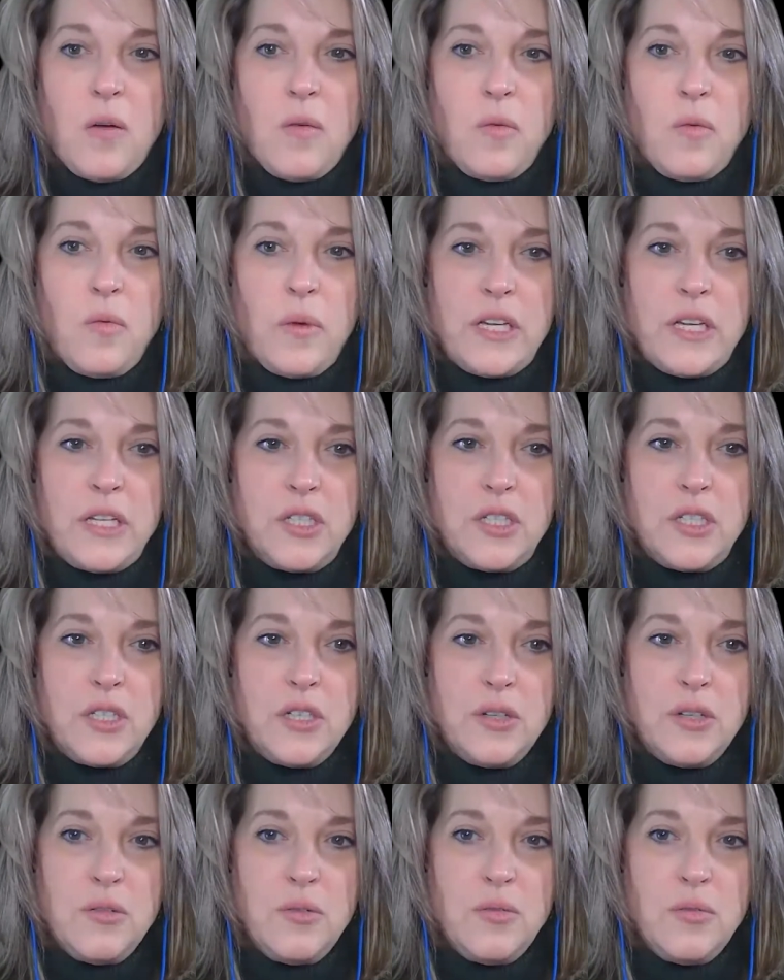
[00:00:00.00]
we
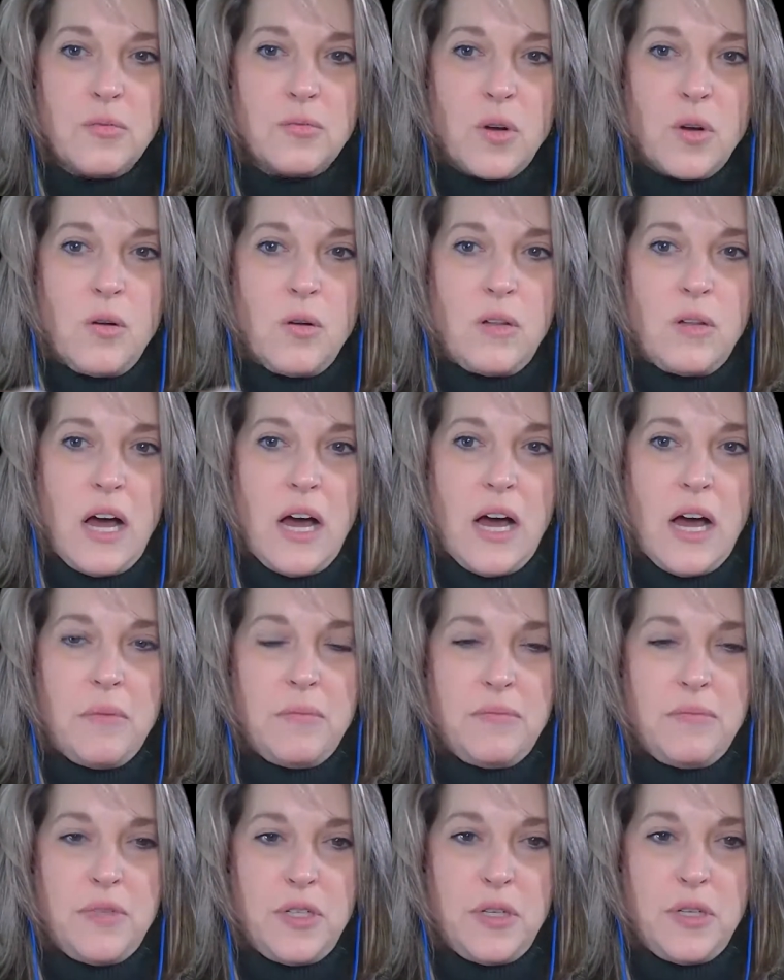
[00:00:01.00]
do roll up
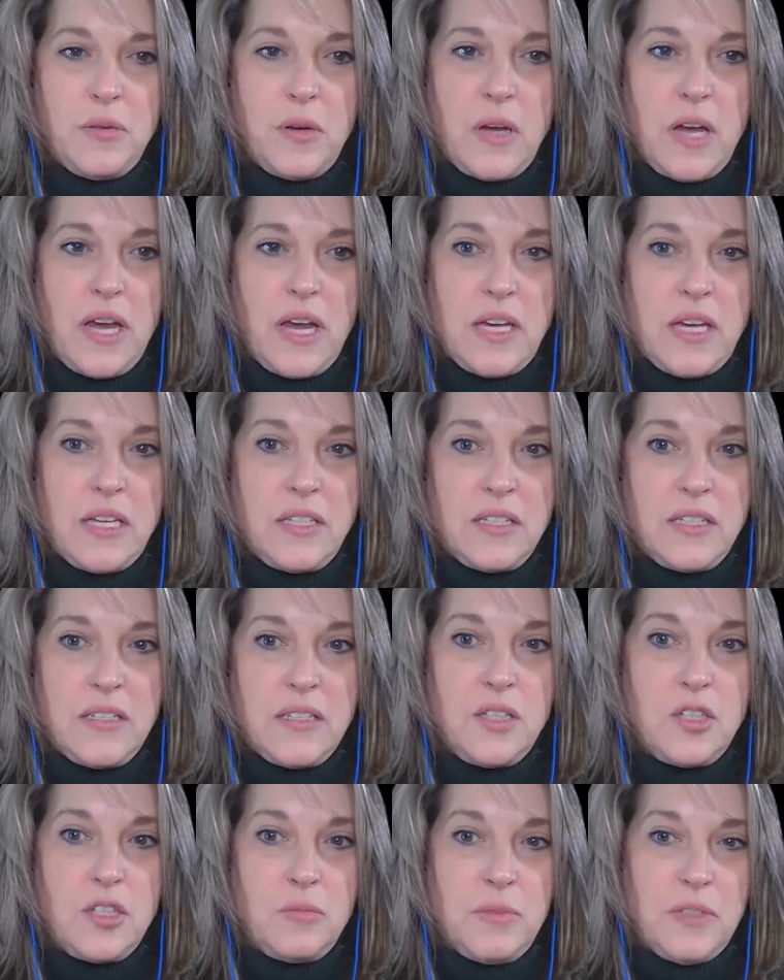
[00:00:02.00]
to a
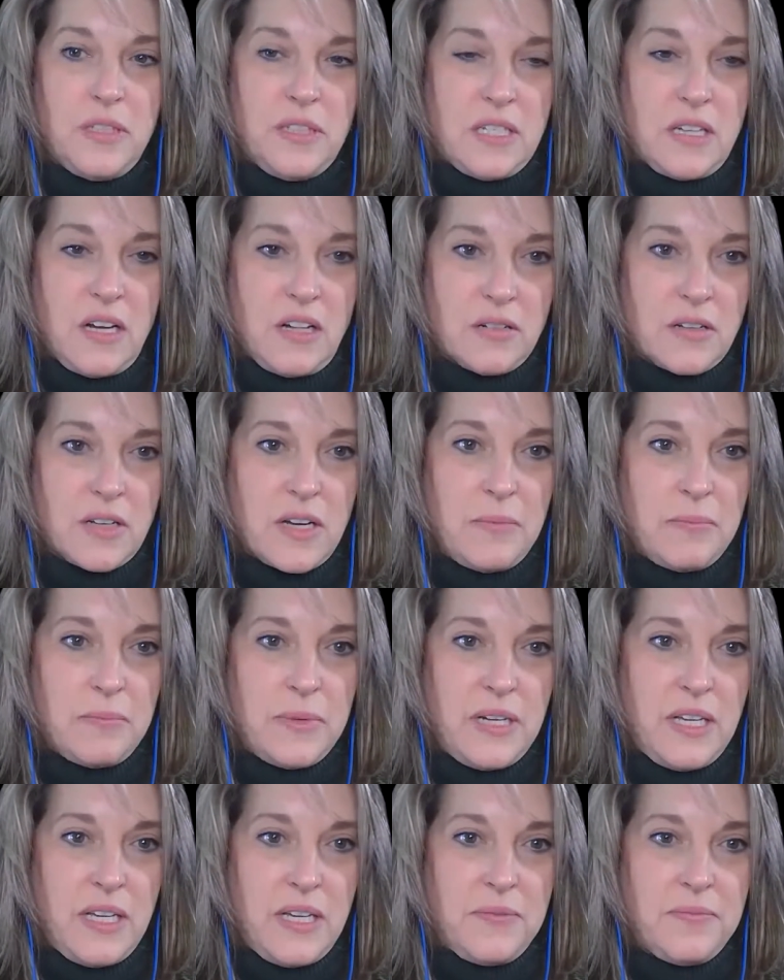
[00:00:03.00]
$2 billion
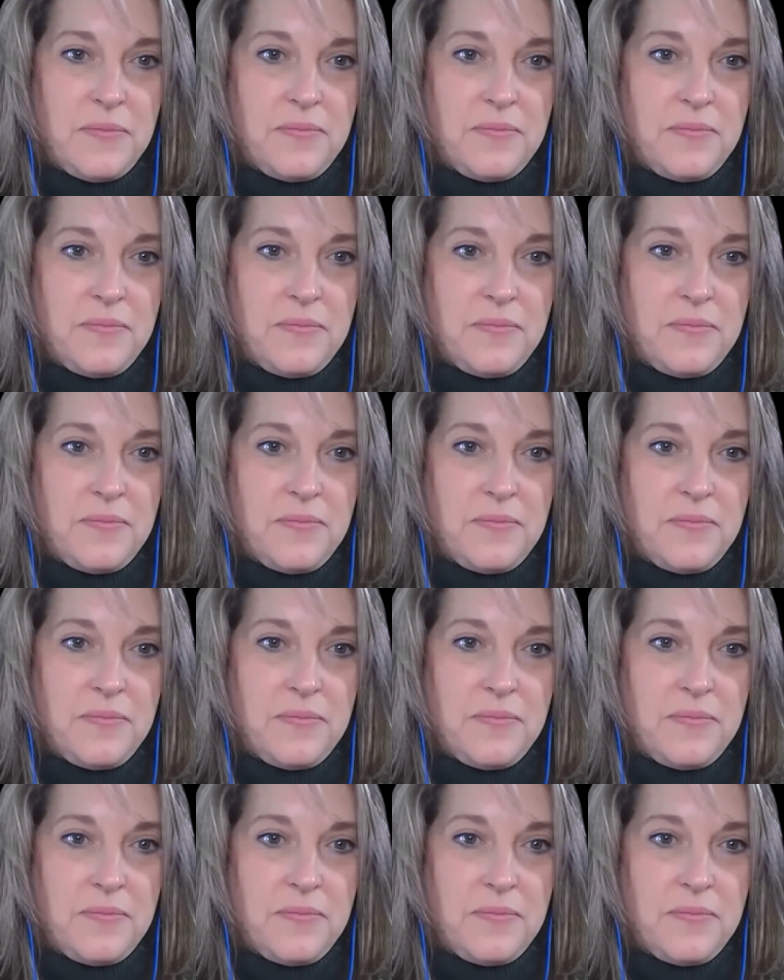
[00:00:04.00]
company.